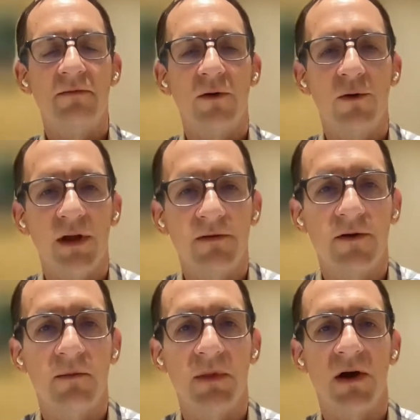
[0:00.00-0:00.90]
fully
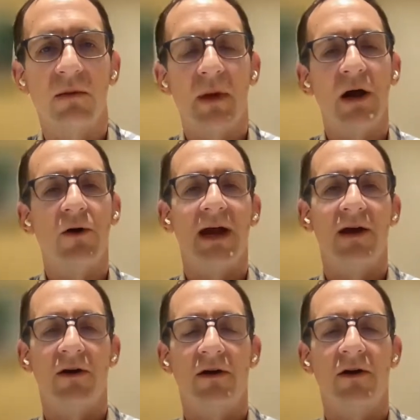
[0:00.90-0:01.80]
from their
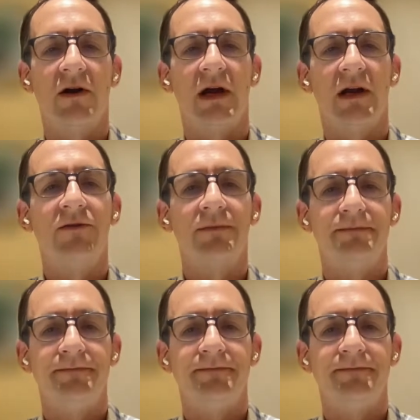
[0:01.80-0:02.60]
myocarditis.